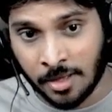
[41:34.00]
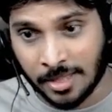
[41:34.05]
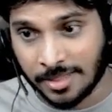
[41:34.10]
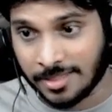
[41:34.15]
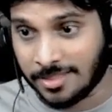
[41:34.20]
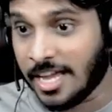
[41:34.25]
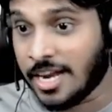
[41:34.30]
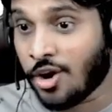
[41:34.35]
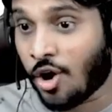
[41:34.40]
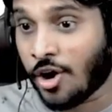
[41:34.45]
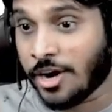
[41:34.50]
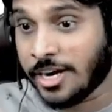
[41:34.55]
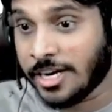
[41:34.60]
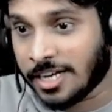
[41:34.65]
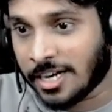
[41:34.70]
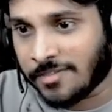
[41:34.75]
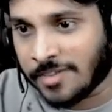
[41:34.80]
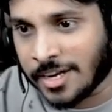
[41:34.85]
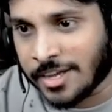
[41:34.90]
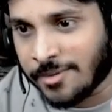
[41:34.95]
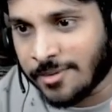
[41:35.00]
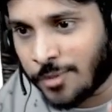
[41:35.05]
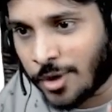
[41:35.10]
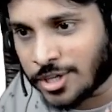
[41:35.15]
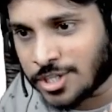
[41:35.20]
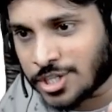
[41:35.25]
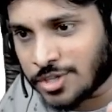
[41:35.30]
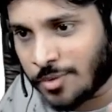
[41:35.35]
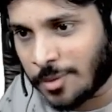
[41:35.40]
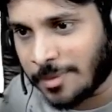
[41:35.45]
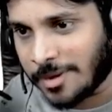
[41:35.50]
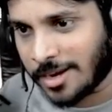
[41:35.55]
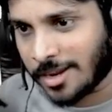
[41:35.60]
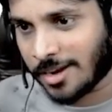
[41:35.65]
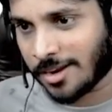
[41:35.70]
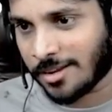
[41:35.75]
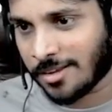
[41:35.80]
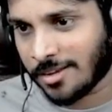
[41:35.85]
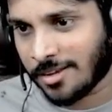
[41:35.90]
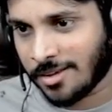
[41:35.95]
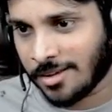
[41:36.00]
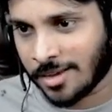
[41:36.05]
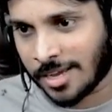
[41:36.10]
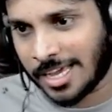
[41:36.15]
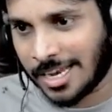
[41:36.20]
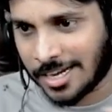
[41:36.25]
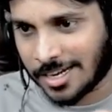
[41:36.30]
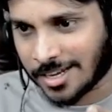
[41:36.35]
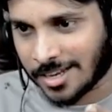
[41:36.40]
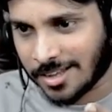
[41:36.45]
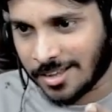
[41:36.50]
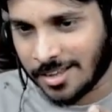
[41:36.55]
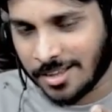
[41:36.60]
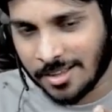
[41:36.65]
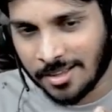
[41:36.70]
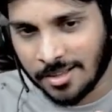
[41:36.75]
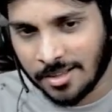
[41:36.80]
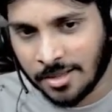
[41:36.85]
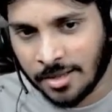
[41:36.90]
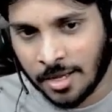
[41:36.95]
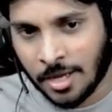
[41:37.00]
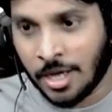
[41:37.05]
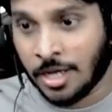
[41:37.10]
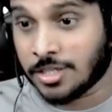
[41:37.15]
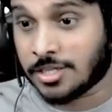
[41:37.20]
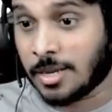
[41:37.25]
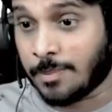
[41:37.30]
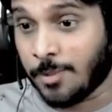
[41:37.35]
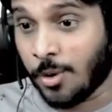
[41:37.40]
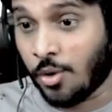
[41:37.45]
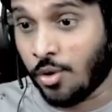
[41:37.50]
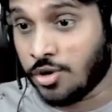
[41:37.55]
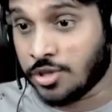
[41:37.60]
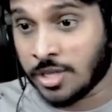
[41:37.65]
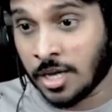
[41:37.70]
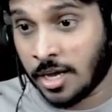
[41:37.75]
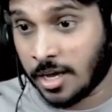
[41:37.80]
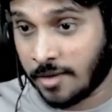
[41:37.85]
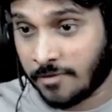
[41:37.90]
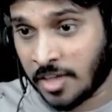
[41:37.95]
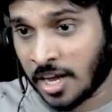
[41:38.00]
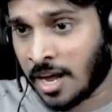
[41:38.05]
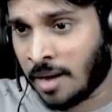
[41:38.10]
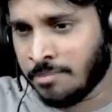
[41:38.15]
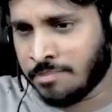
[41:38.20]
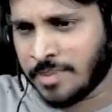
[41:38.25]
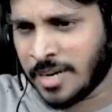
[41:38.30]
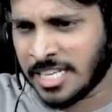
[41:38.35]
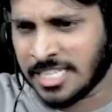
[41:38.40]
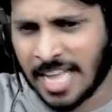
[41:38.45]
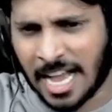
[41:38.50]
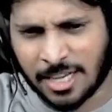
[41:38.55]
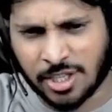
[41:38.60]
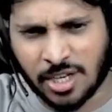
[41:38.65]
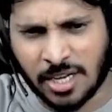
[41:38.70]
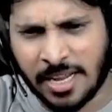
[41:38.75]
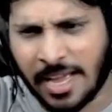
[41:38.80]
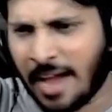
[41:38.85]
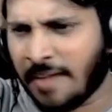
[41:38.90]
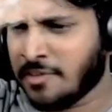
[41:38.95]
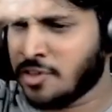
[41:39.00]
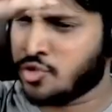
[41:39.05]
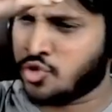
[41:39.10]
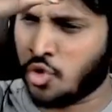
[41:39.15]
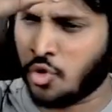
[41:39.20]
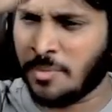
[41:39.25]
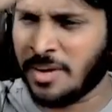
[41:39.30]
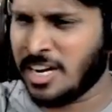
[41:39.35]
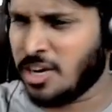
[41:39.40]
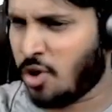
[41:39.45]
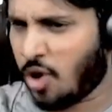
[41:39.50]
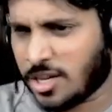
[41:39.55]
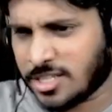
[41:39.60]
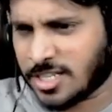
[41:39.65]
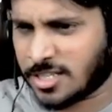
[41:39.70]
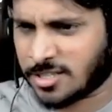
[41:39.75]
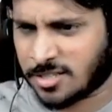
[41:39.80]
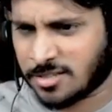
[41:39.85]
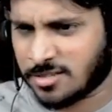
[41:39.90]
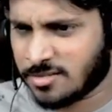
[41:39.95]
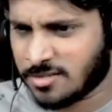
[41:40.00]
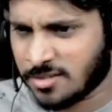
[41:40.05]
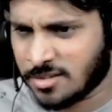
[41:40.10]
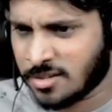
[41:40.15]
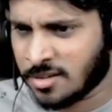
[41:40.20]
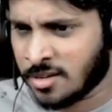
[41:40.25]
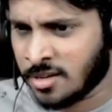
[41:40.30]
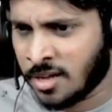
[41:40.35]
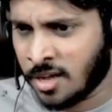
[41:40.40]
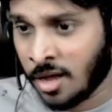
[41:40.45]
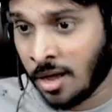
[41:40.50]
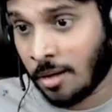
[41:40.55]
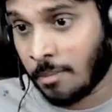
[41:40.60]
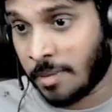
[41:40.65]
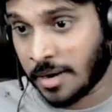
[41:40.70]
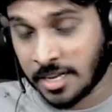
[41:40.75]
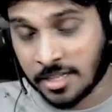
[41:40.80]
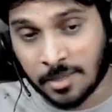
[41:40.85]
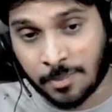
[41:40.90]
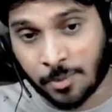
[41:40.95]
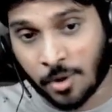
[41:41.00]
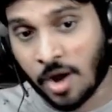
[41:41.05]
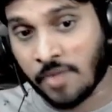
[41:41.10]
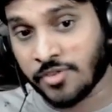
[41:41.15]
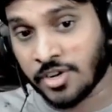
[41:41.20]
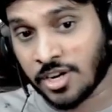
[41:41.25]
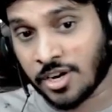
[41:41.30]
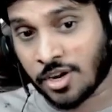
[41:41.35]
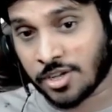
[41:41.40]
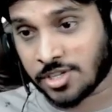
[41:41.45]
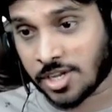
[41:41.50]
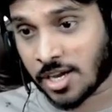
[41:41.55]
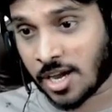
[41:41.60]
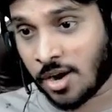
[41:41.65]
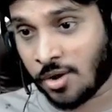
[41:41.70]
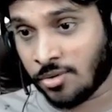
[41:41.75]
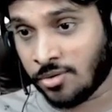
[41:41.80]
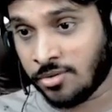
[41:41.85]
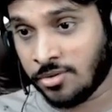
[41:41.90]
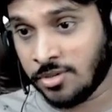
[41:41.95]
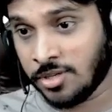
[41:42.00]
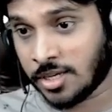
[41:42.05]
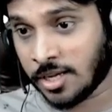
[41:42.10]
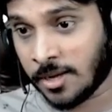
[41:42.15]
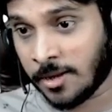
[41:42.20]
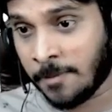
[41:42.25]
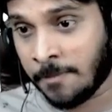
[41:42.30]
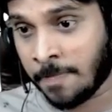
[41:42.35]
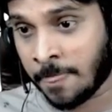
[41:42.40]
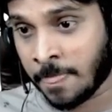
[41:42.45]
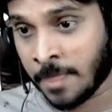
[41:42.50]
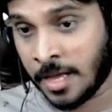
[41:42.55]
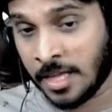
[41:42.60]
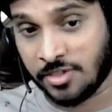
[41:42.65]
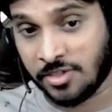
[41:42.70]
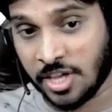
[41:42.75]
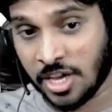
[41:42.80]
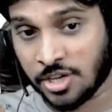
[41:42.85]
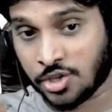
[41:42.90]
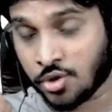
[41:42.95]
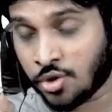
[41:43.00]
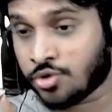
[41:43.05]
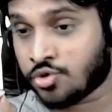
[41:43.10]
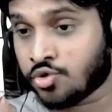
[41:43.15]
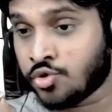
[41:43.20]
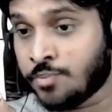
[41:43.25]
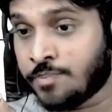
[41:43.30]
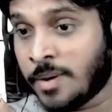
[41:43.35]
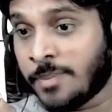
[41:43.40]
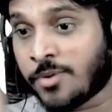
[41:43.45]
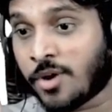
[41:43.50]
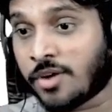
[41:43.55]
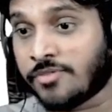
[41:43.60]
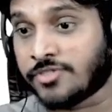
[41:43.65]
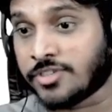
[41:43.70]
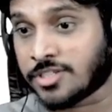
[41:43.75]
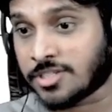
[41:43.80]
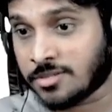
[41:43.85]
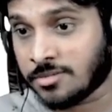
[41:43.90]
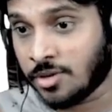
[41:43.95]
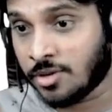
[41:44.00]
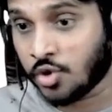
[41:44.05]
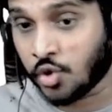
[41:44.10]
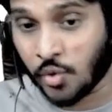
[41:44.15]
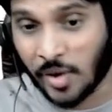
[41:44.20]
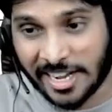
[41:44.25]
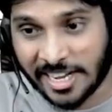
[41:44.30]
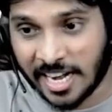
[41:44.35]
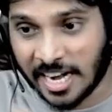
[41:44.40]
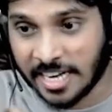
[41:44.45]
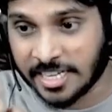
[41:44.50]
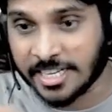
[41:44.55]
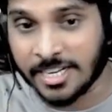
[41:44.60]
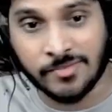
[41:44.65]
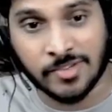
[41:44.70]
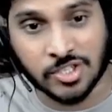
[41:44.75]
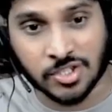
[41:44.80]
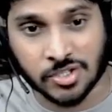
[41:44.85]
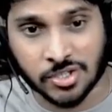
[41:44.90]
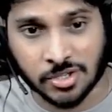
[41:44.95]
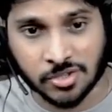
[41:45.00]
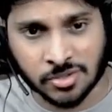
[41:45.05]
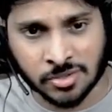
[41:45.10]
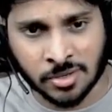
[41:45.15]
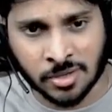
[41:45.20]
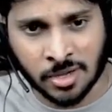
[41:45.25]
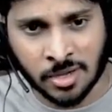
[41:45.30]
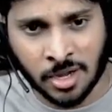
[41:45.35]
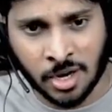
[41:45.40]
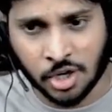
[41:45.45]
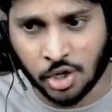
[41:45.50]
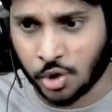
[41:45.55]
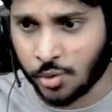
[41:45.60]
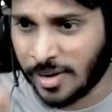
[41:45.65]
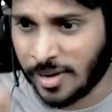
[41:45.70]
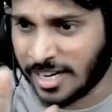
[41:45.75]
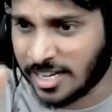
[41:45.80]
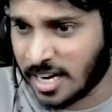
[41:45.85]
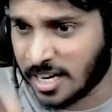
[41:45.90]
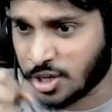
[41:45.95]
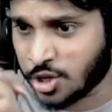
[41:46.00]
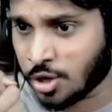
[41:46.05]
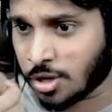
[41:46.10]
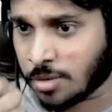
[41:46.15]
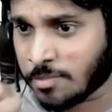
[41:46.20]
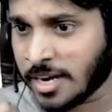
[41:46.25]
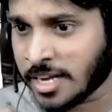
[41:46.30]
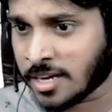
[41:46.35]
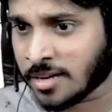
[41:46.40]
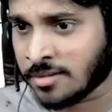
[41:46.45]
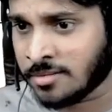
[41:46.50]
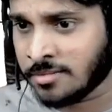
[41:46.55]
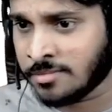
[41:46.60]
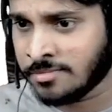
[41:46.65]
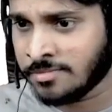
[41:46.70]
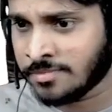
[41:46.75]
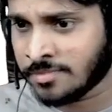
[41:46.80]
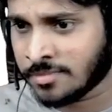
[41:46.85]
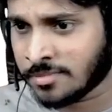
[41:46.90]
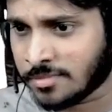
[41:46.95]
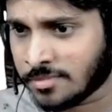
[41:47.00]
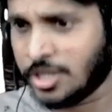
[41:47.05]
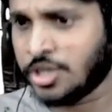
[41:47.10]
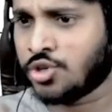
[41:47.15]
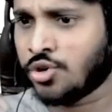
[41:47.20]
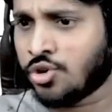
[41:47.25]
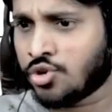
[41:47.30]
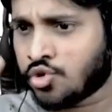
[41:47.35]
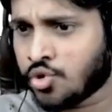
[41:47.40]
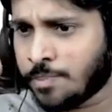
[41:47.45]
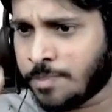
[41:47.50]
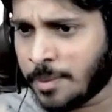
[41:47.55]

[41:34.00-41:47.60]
then auditor will give positive opinion. Correct? Suppose if the company is actually having so many losses, but in the profit and loss account, they showed super profits to attract investors, to attract your money. They showed super